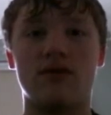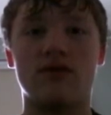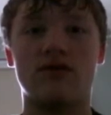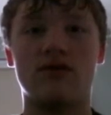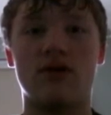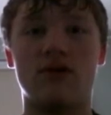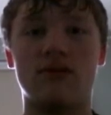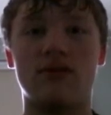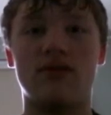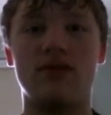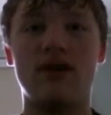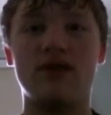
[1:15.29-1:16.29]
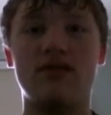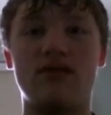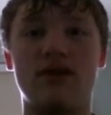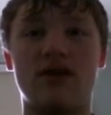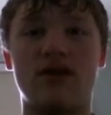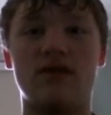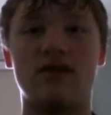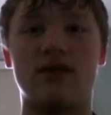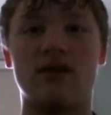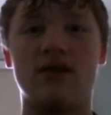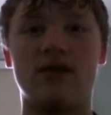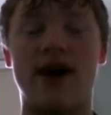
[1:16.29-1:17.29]
So next
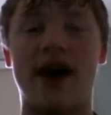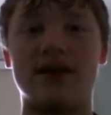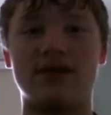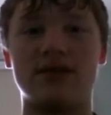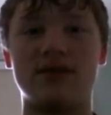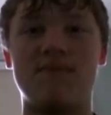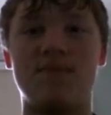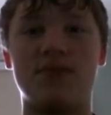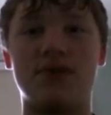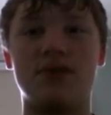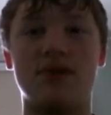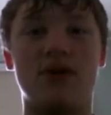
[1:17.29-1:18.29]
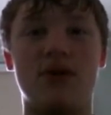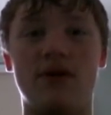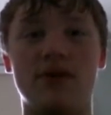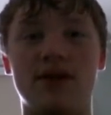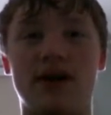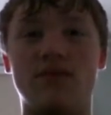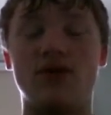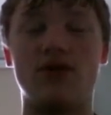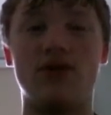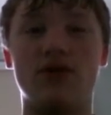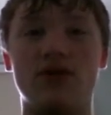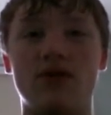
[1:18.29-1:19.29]
is Ness. So all you have to
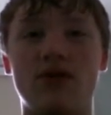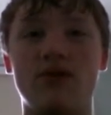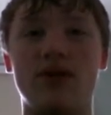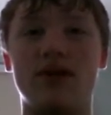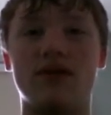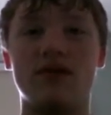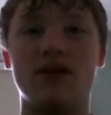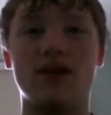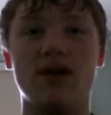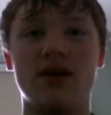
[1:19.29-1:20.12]
do is